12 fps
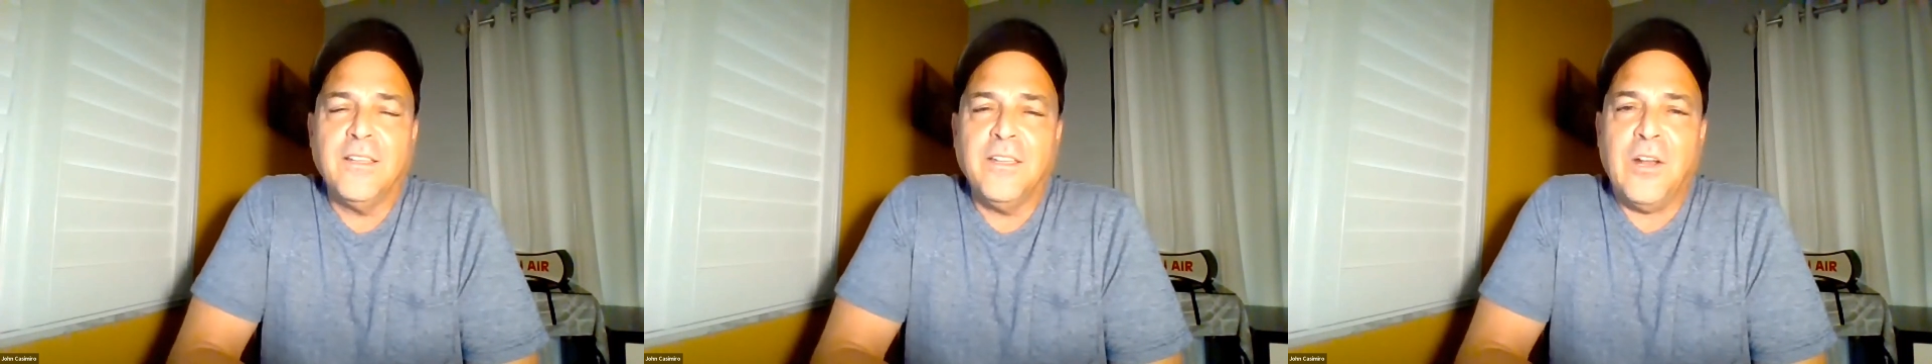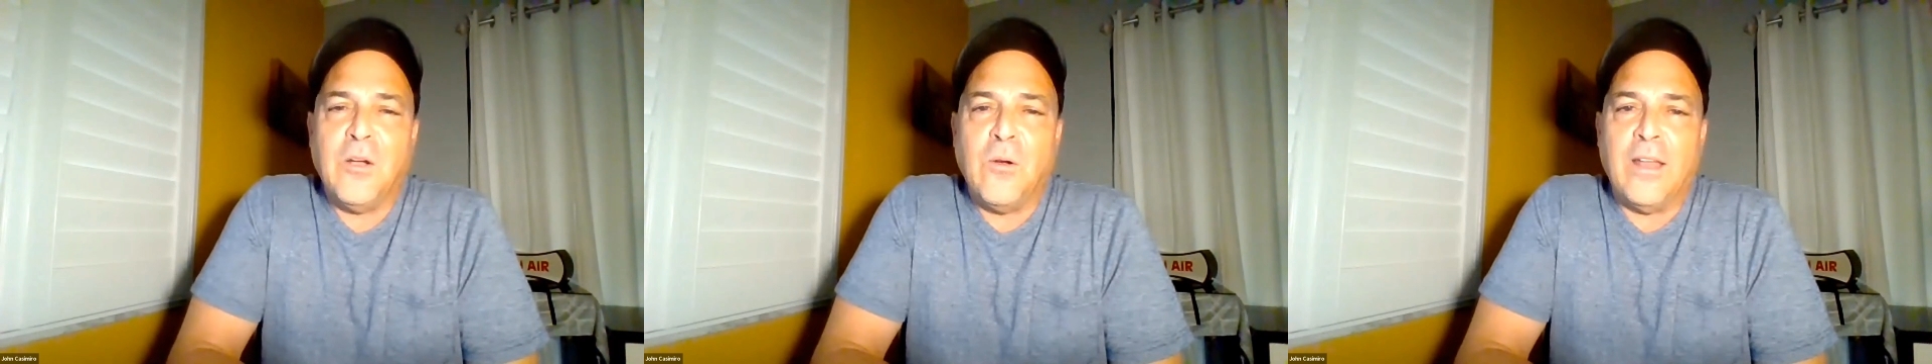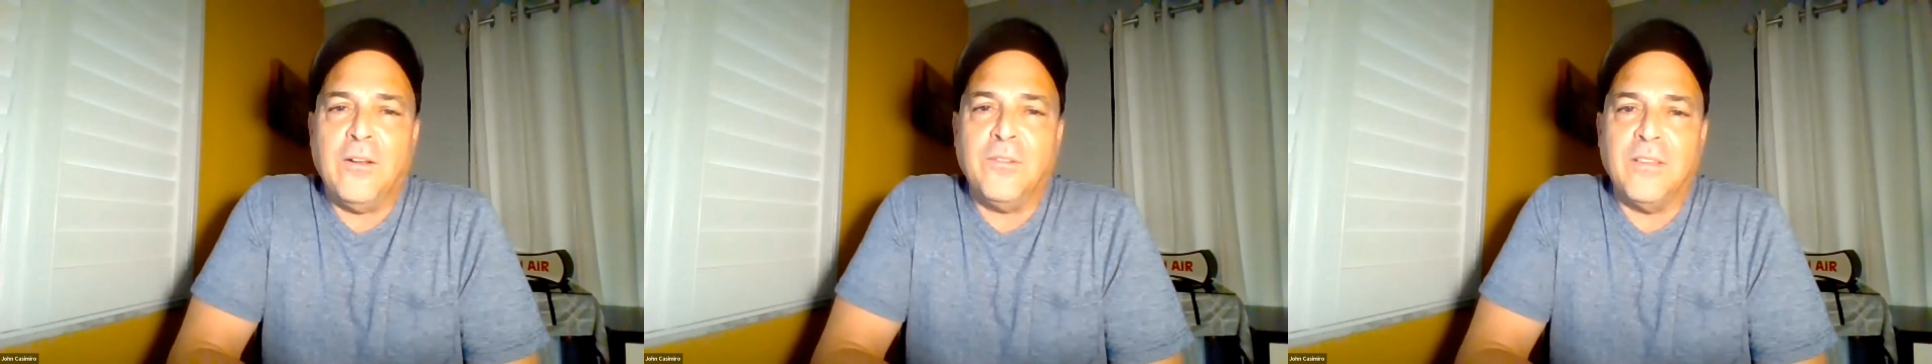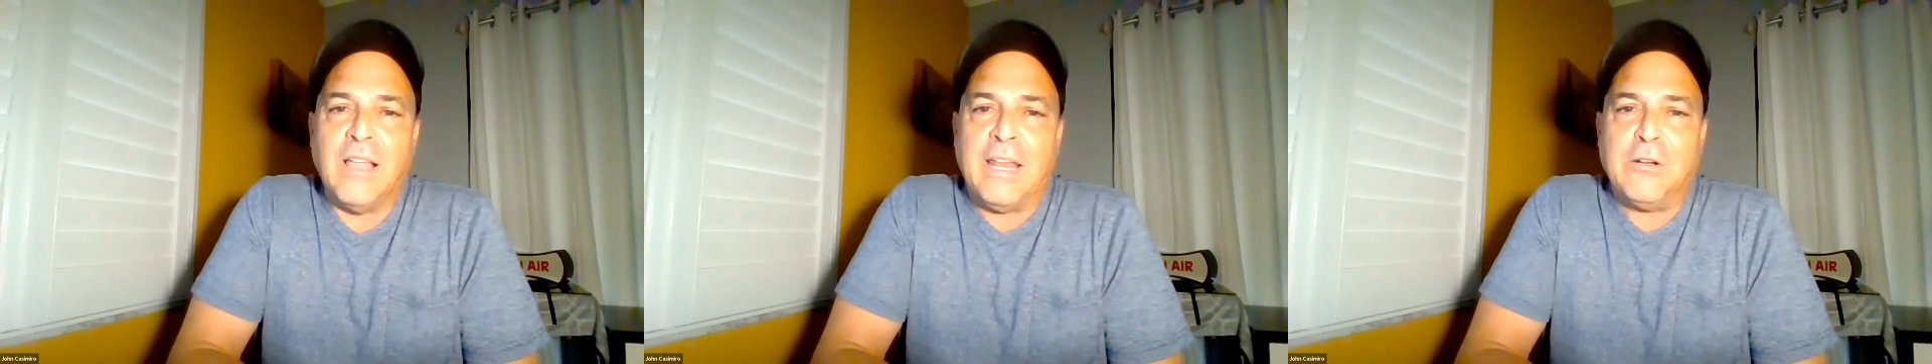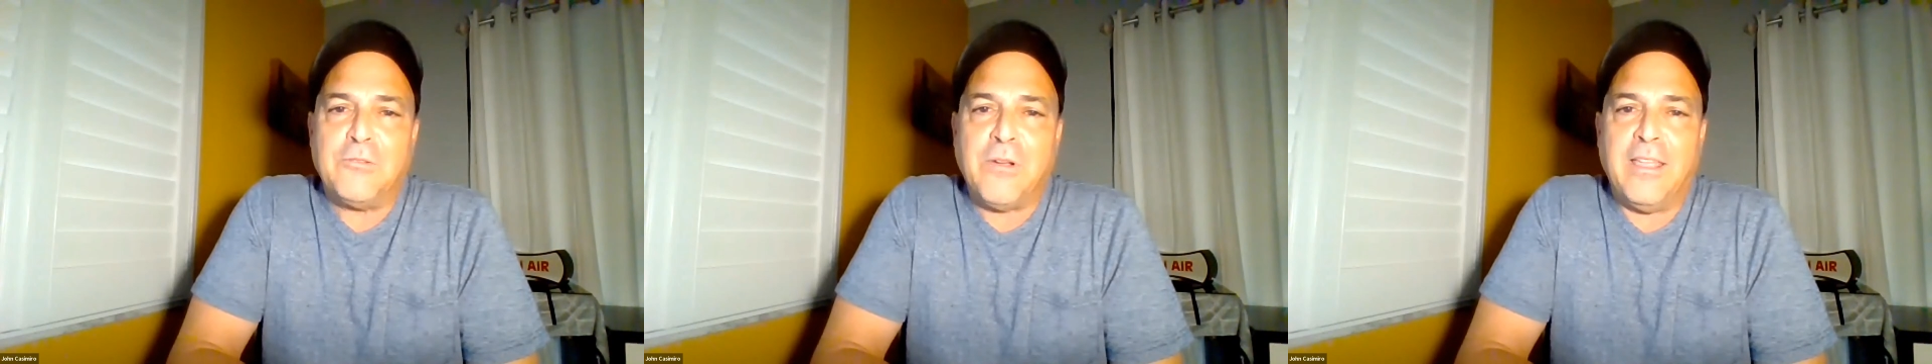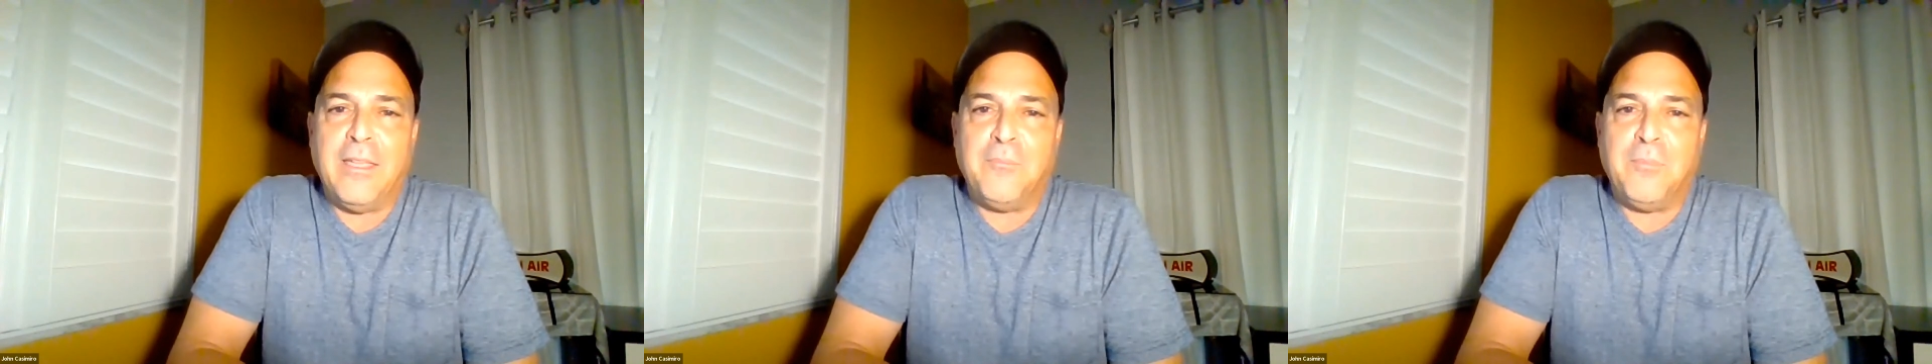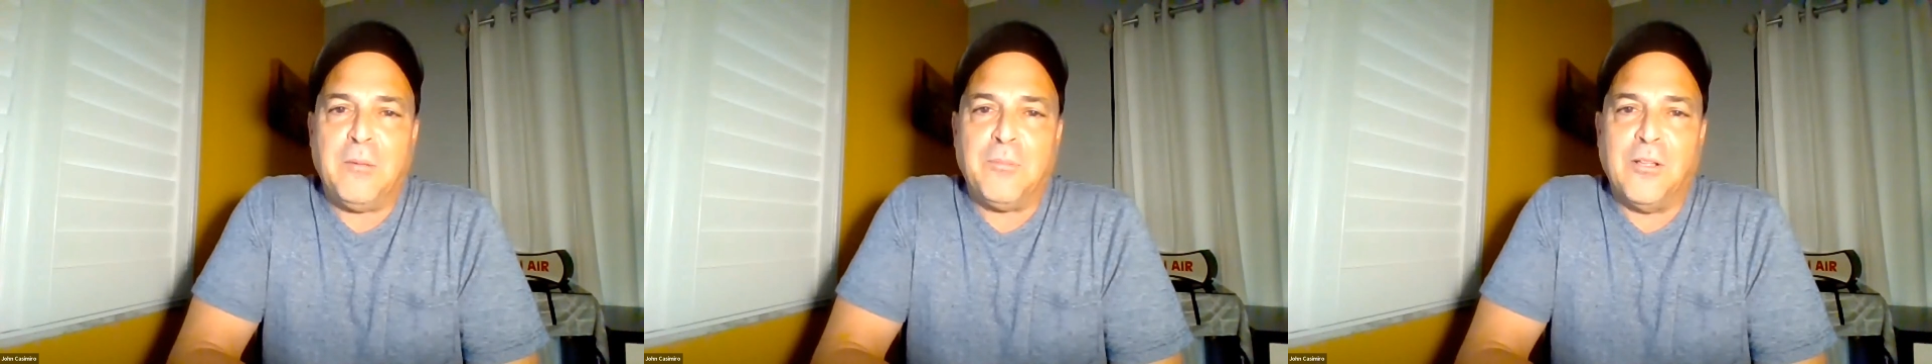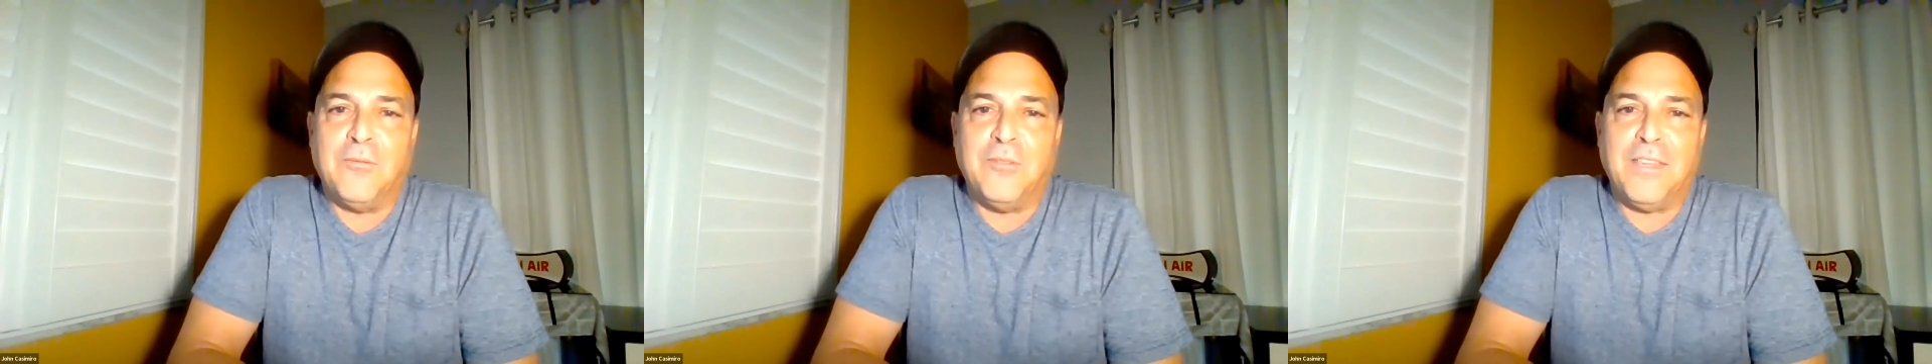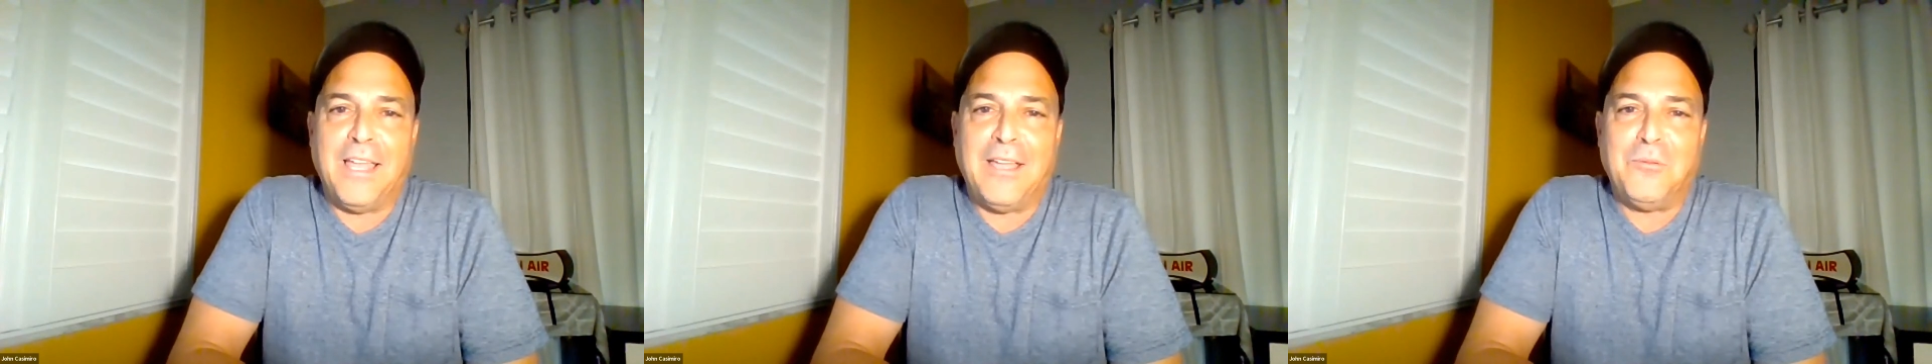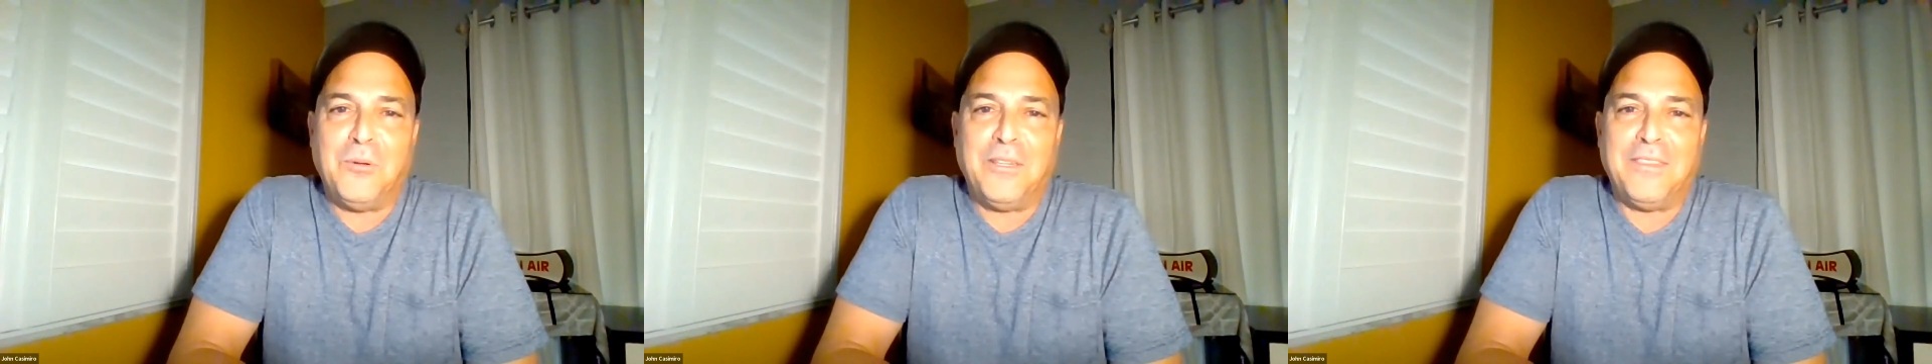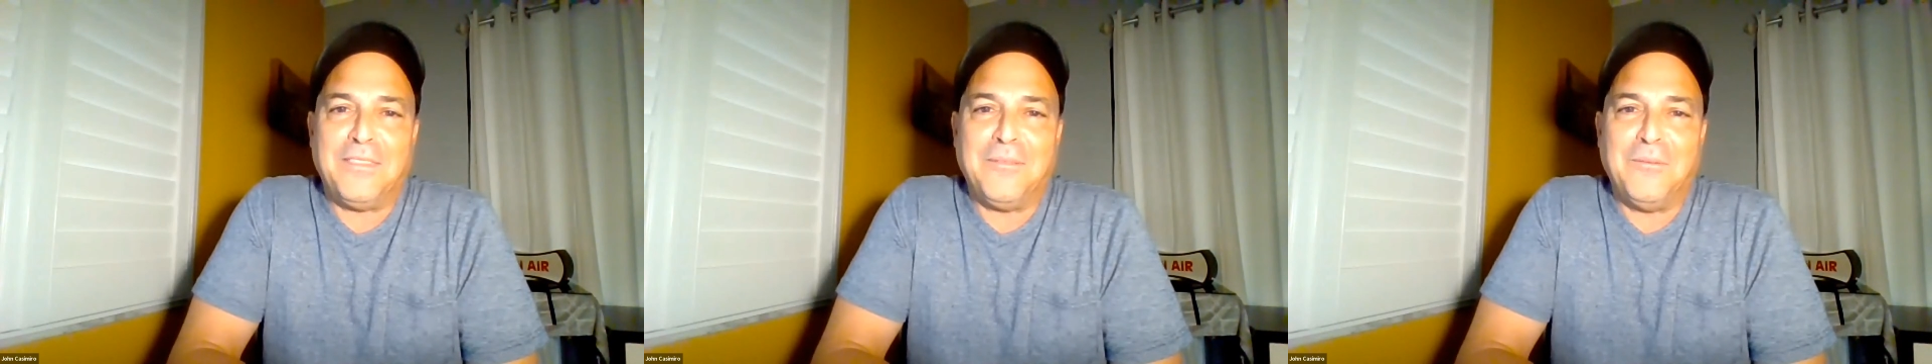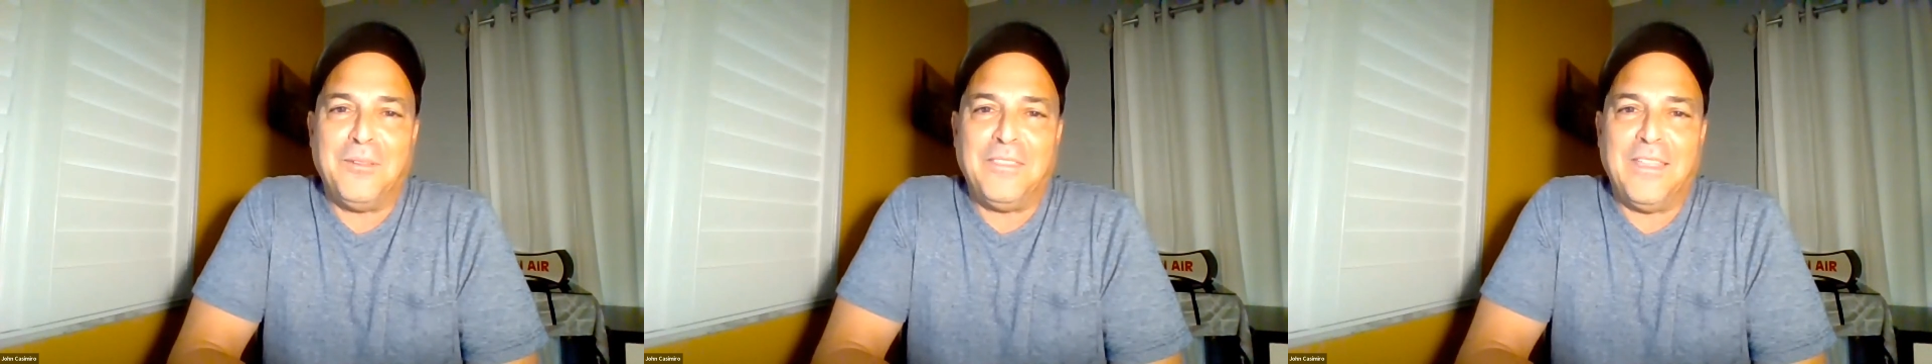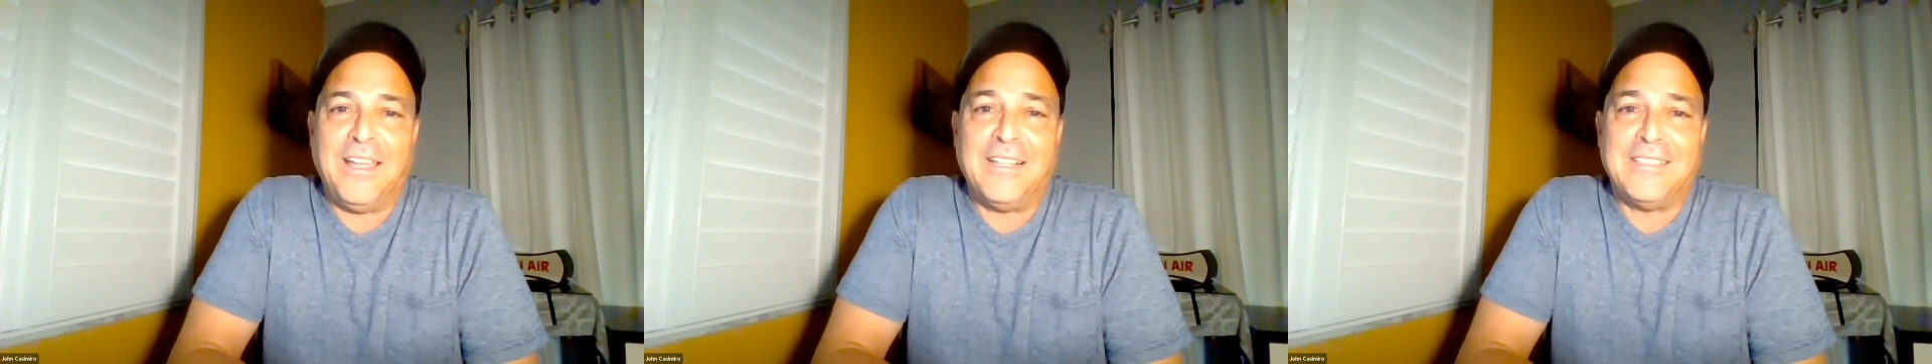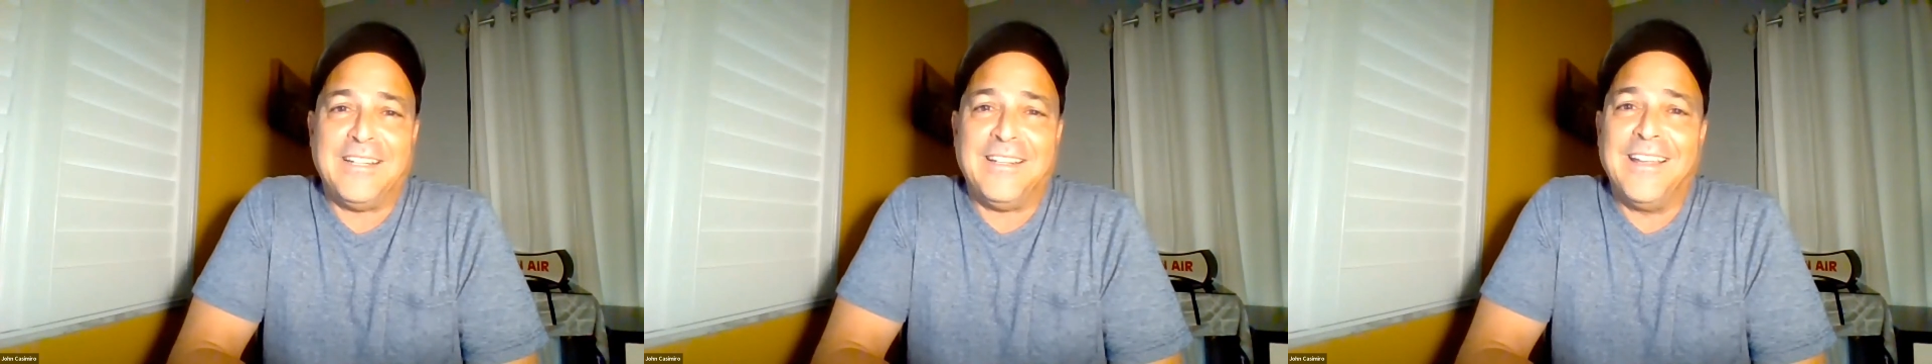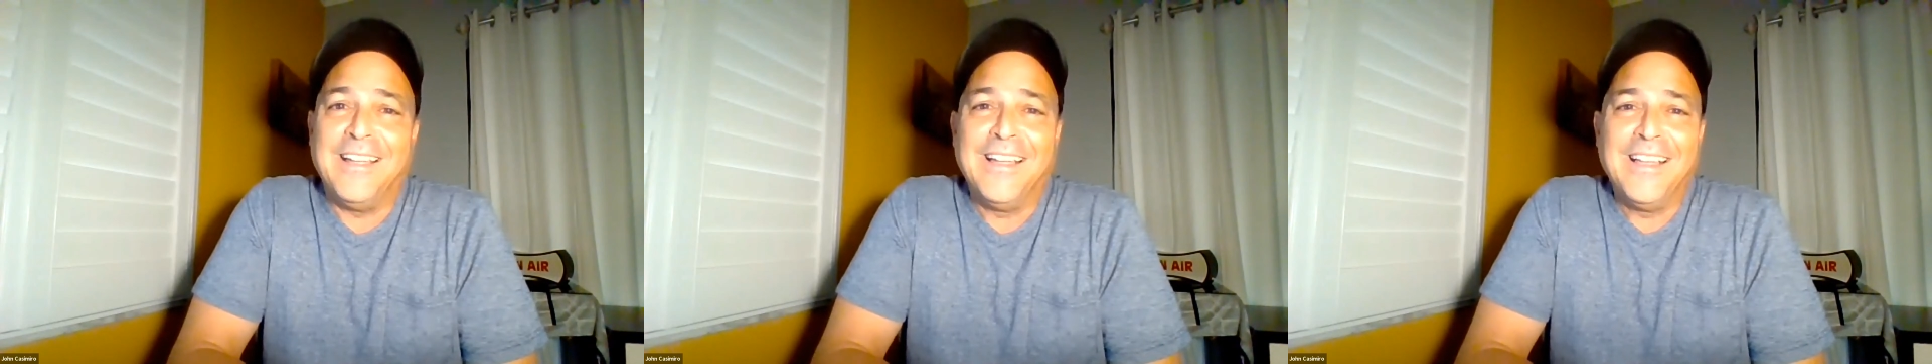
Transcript: You know, I don't I don't try to hit people over the head with with things. And